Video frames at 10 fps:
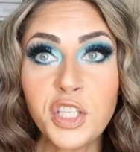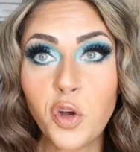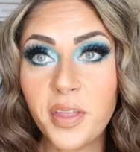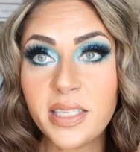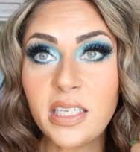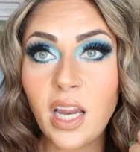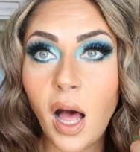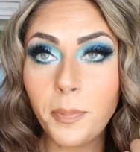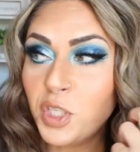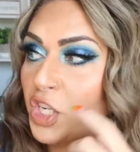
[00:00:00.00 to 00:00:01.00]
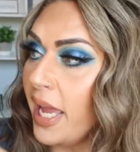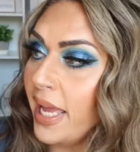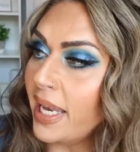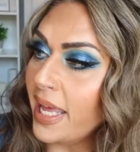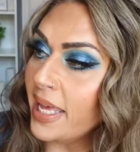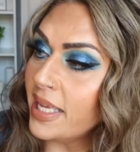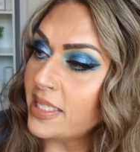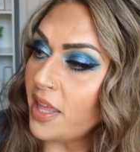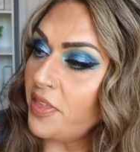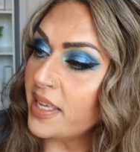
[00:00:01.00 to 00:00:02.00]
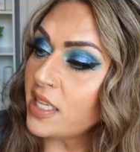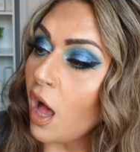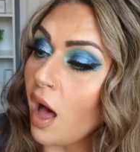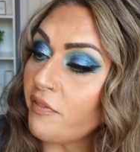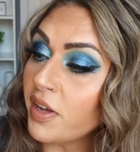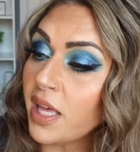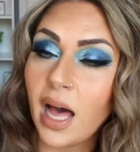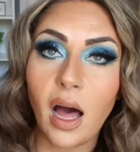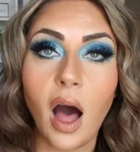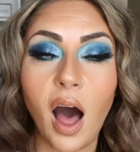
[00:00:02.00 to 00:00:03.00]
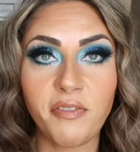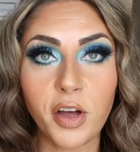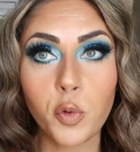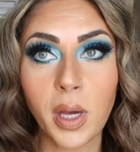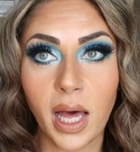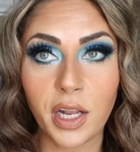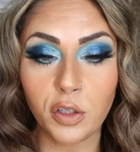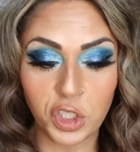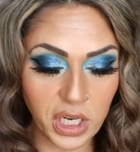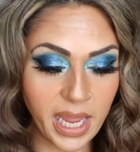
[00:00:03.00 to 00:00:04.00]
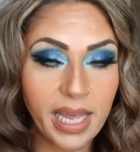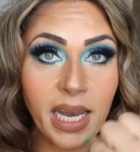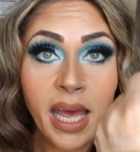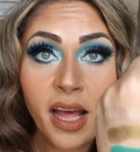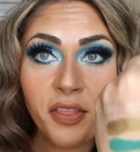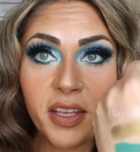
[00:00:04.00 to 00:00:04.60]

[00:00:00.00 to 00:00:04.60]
So this top shade is this Avocado Avocado shade,